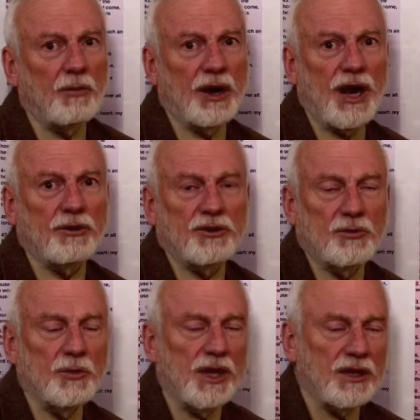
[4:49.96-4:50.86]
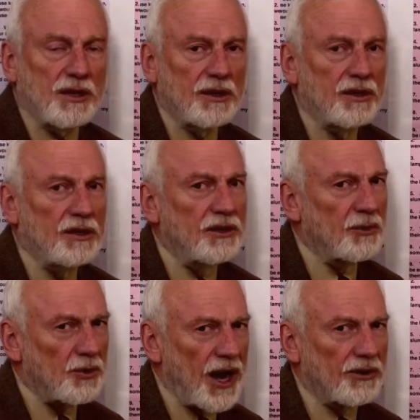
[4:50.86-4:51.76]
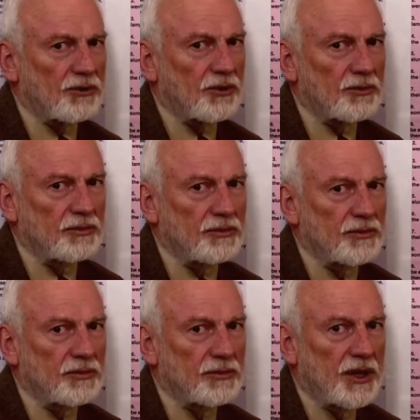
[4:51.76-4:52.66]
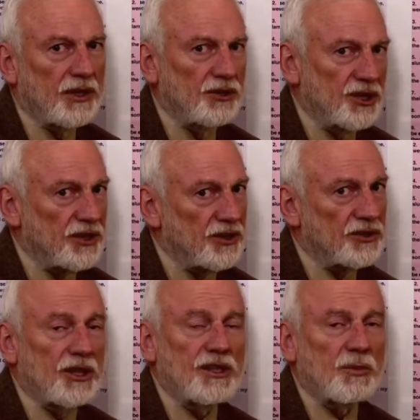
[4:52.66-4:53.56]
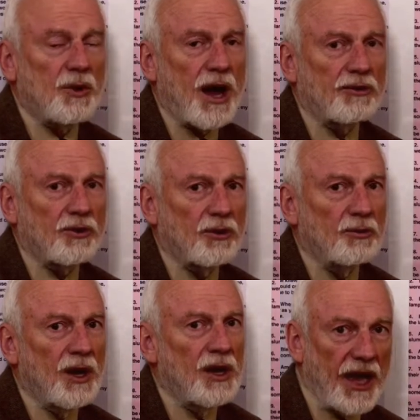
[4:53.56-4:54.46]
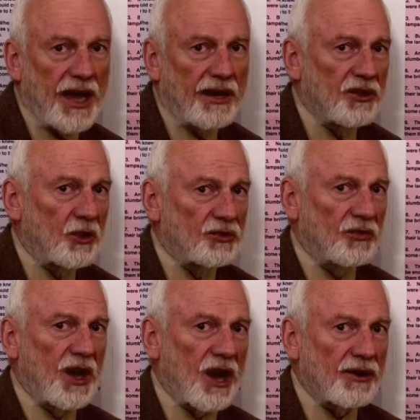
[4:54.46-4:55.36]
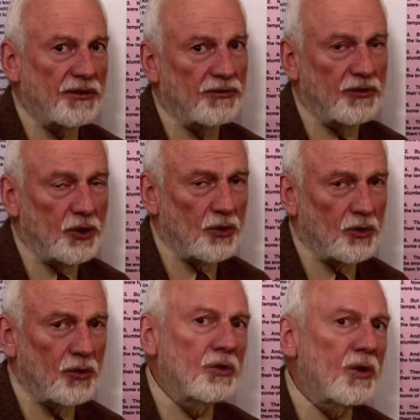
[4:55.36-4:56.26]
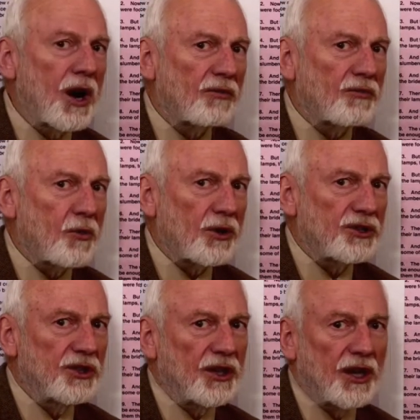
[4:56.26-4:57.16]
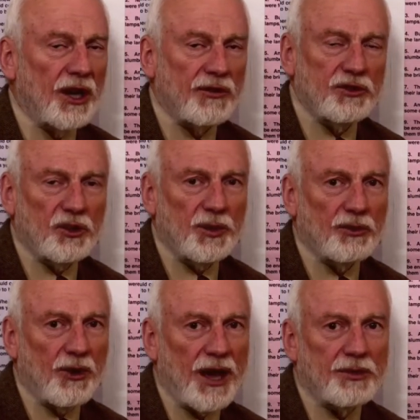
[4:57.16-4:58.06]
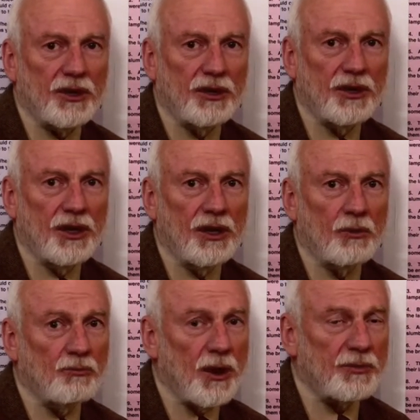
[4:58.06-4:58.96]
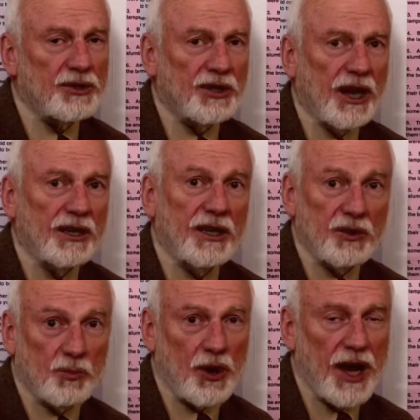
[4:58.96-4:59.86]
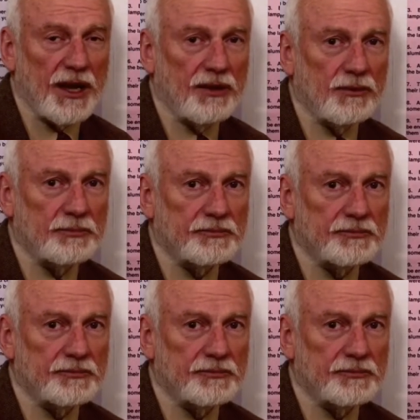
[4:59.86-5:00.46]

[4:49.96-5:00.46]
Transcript: and went out to meet the bridegroom. Jesus is the bridegroom, and those very few who are fortunate enough to be raptured represent his bride.